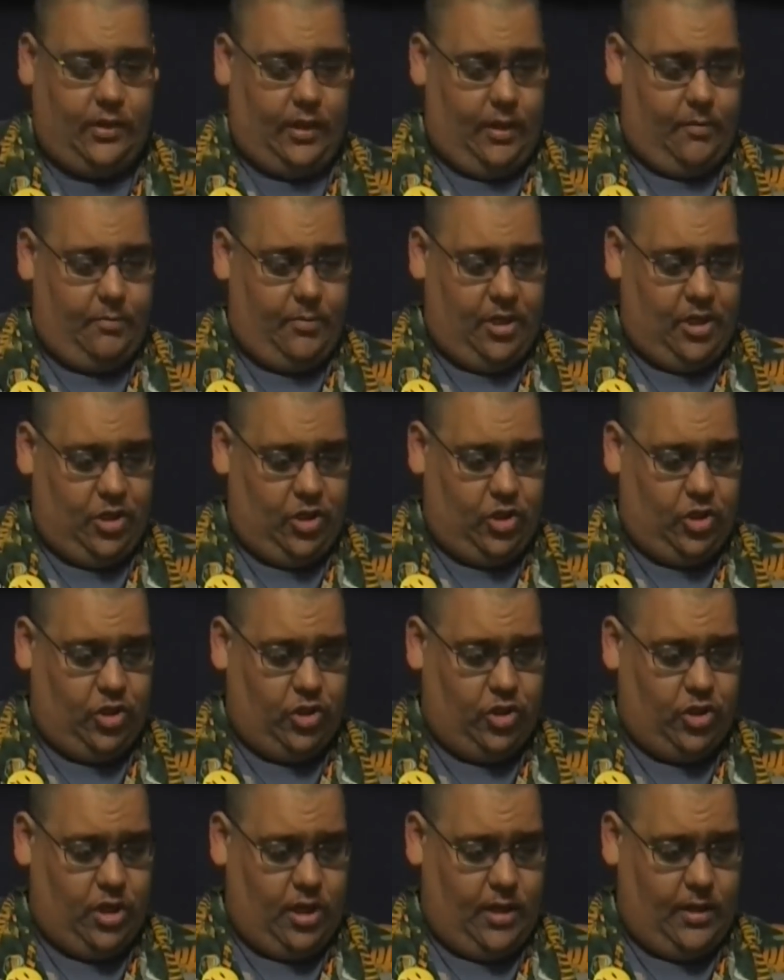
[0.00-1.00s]
Let me
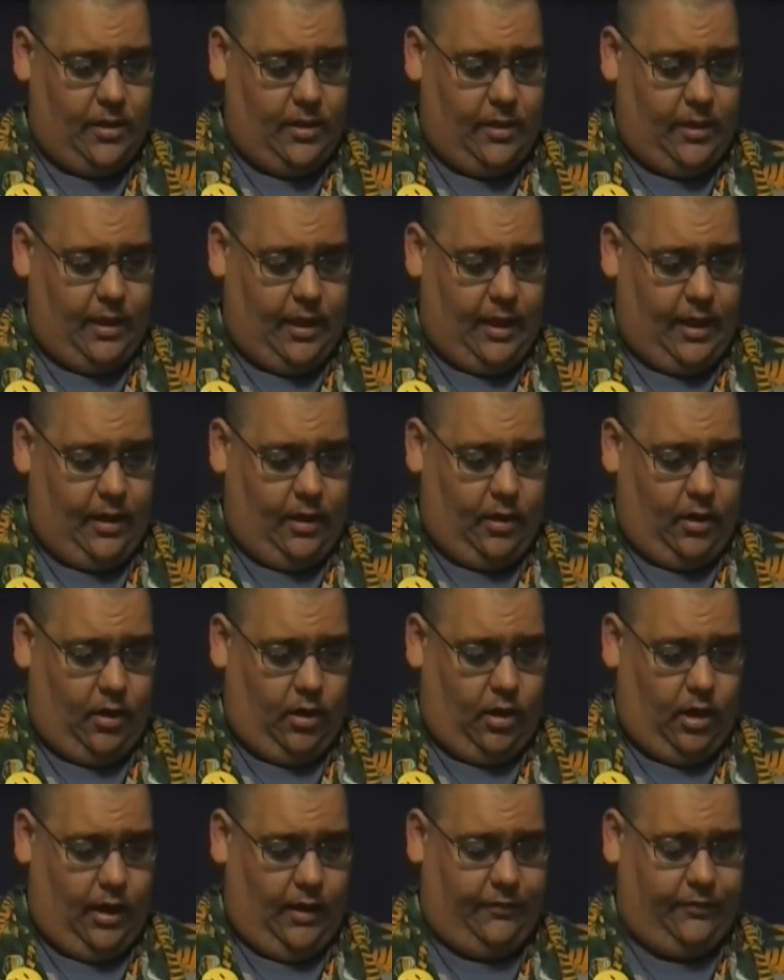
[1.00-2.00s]
shut that
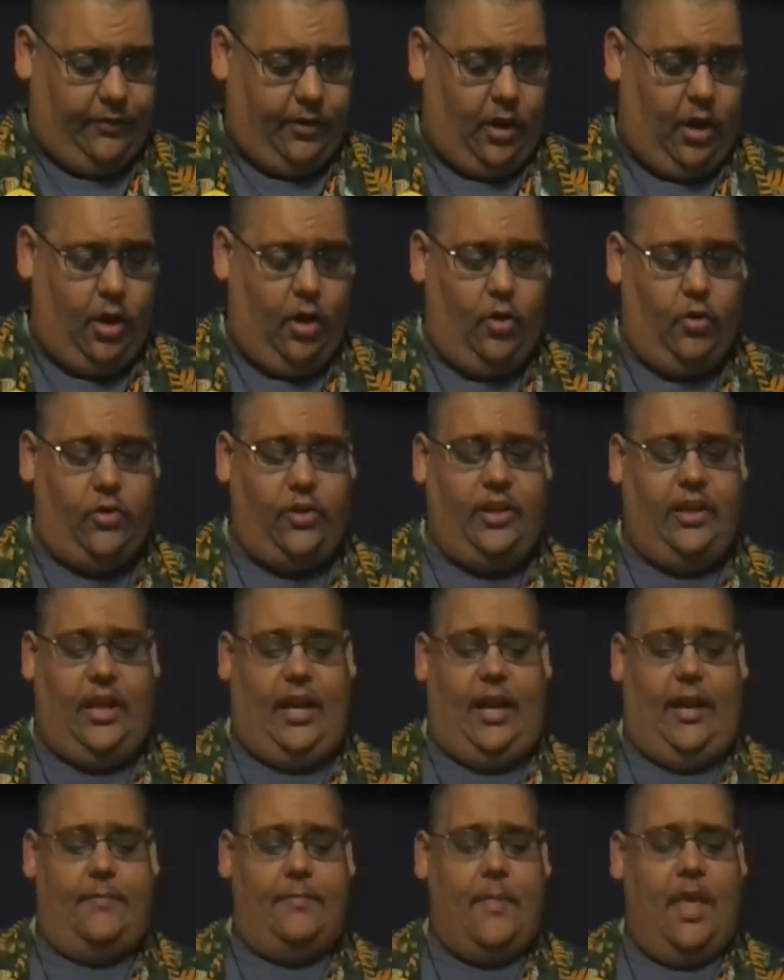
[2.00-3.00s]
off.
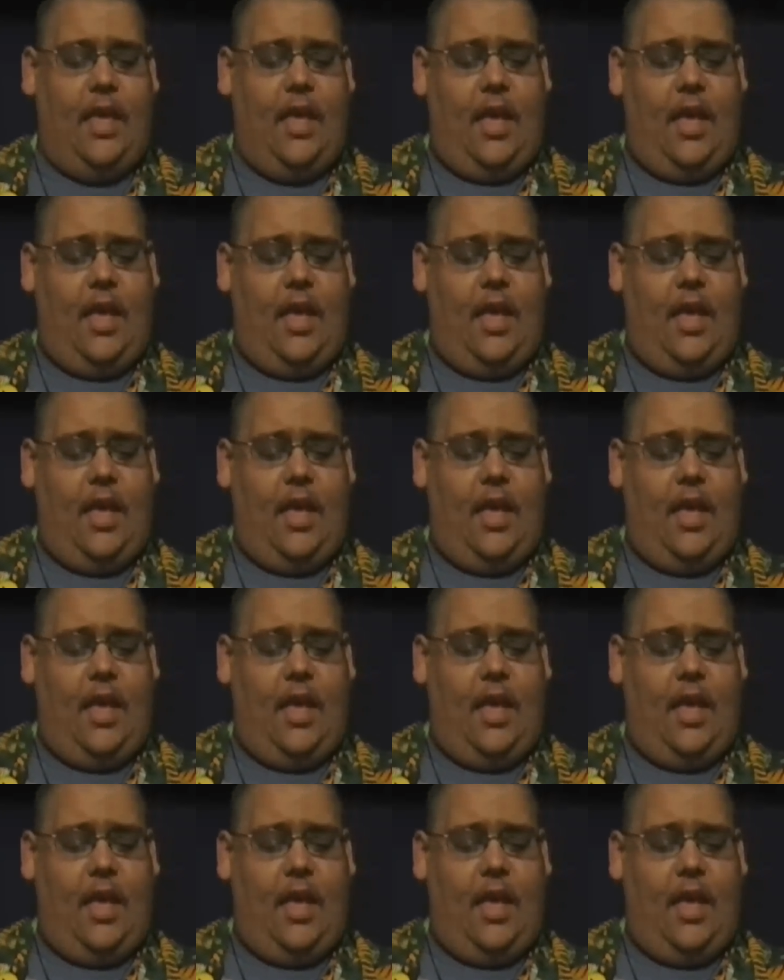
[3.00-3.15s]
Okay.